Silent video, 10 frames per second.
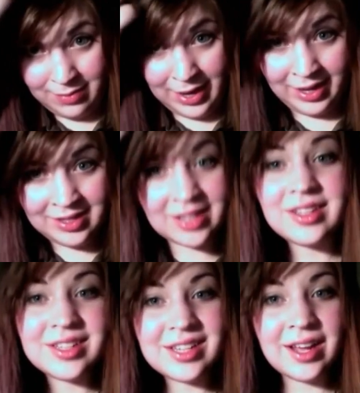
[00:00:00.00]
bangs at
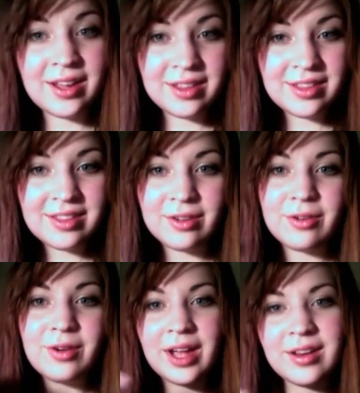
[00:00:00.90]
this length,
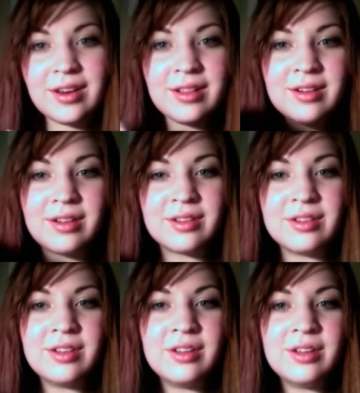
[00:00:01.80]
so I did a little
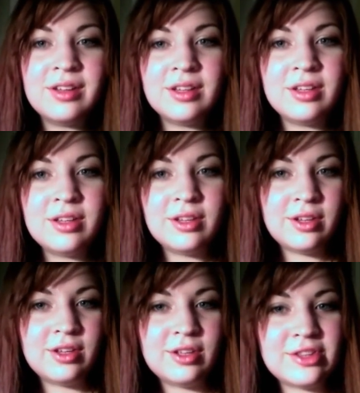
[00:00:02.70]

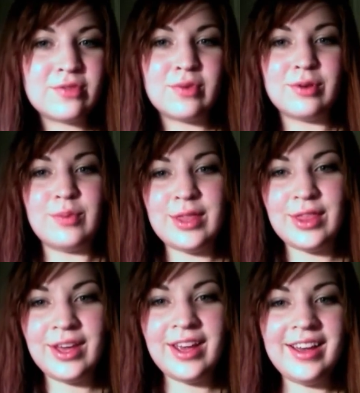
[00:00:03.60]
swoopy
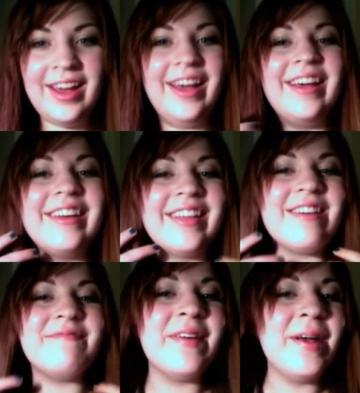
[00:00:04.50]
thing.
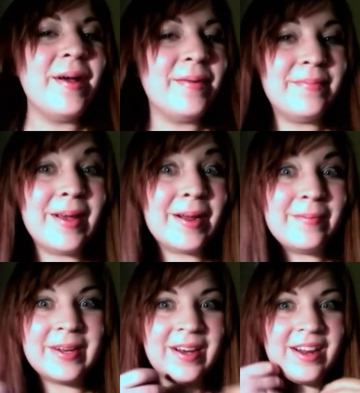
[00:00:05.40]
May or
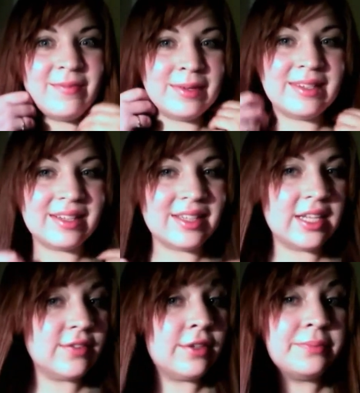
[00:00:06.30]
may not have been
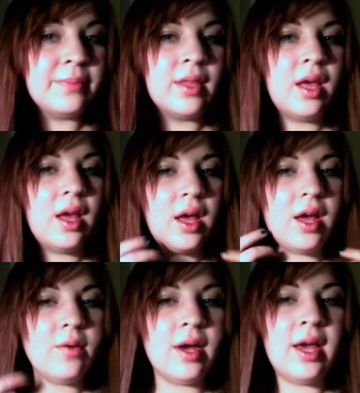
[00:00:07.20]
successful.
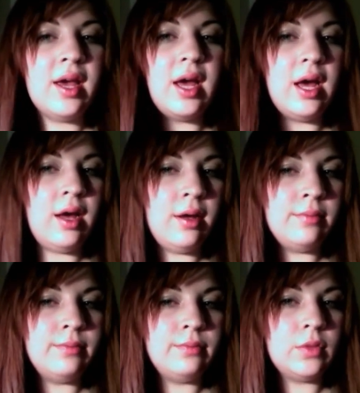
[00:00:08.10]
Anyway,
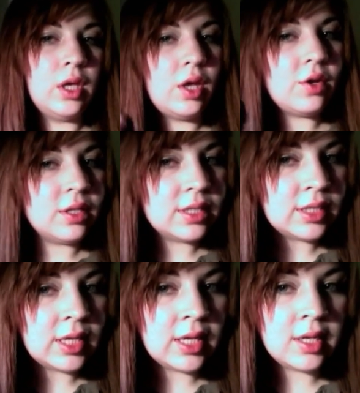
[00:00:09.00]
you can
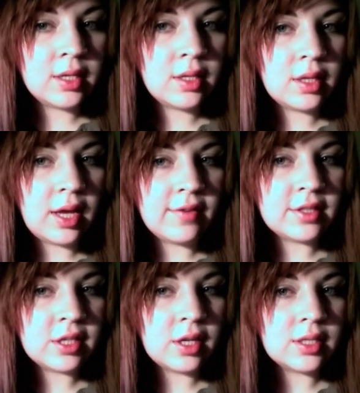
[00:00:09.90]
see I've
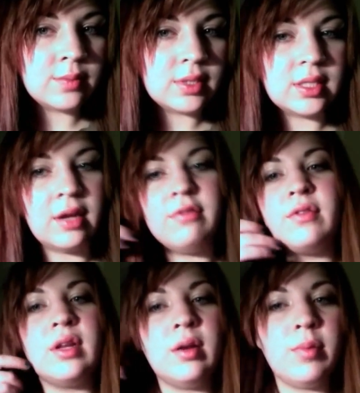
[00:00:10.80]
still got some stuff
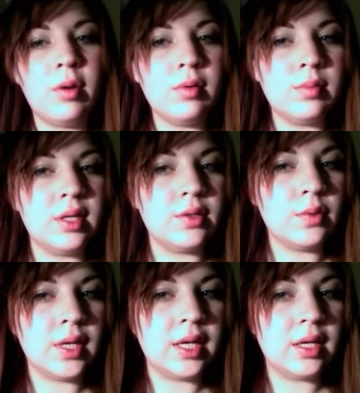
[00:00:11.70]
that I'll probably
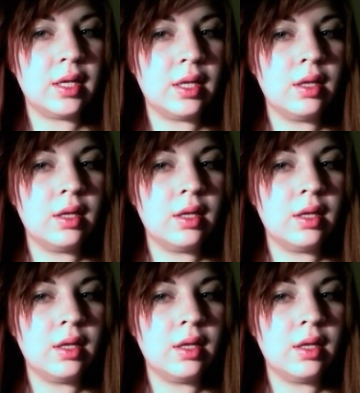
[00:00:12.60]
tweak